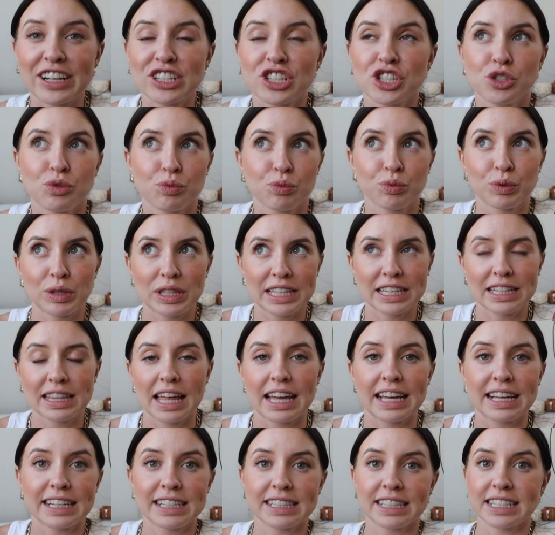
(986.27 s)
I just really
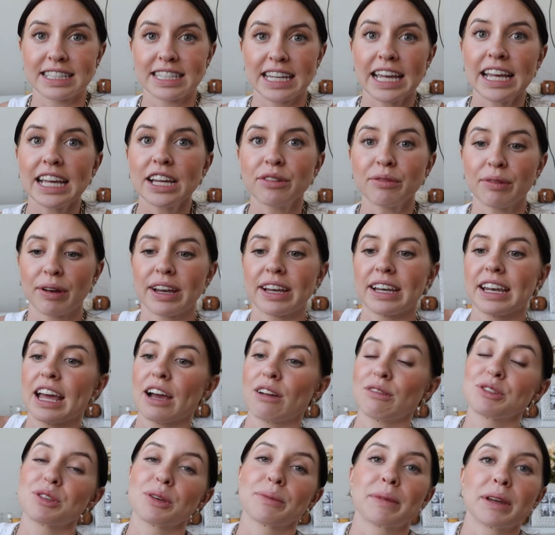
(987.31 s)
like the tan right
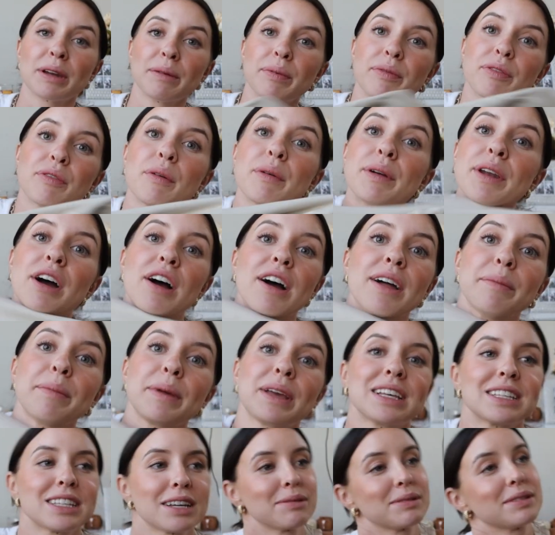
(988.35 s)
now, so I'm gonna throw it on
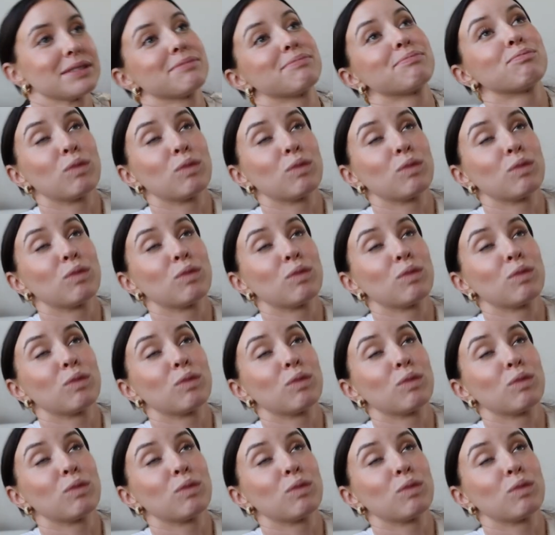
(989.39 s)
because I